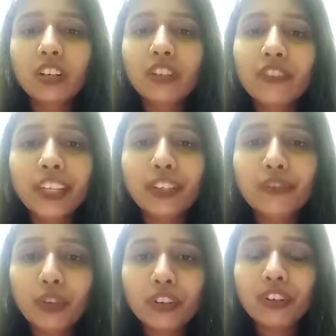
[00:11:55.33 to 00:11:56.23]
went
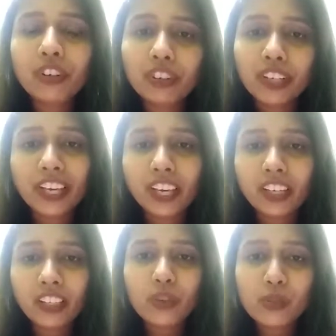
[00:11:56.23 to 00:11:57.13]
for
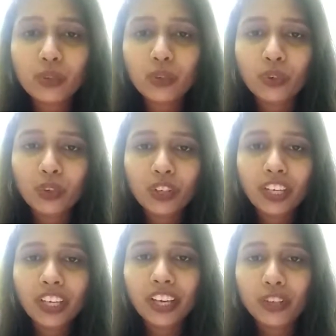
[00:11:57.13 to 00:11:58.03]
AI also?
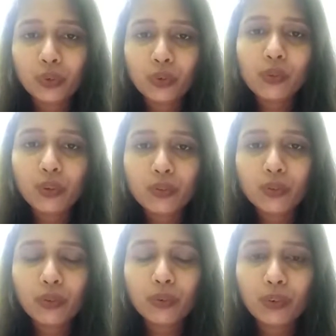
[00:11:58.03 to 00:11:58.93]
AI course
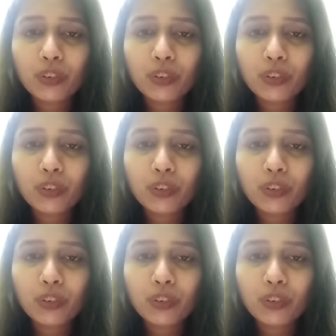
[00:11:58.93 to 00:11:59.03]
also?